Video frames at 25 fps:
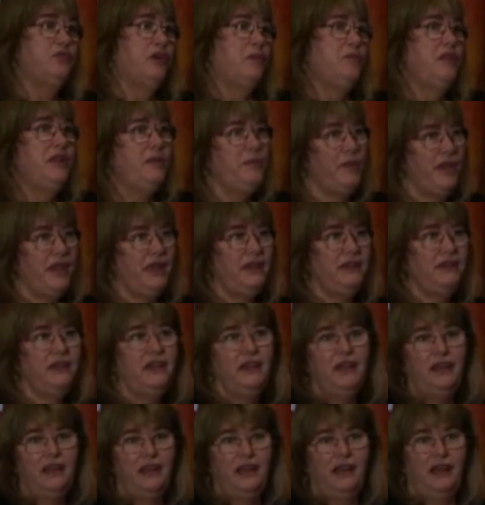probably been
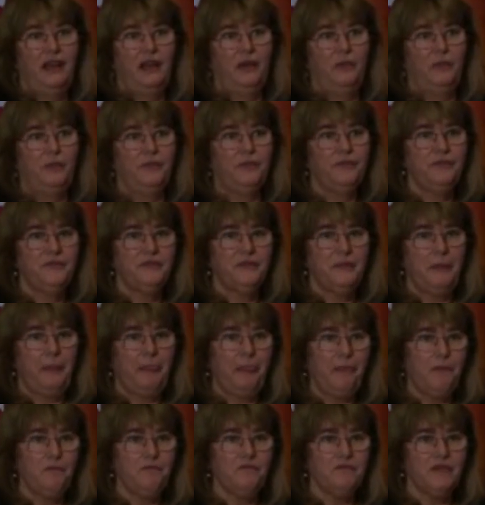um,
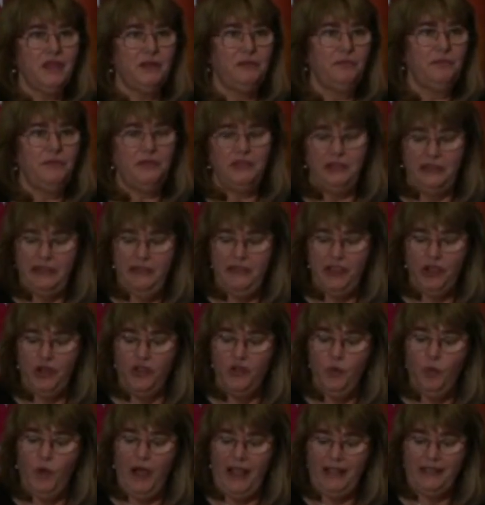living on
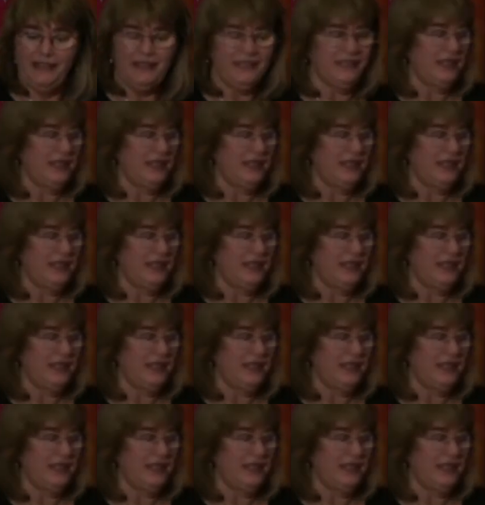the wild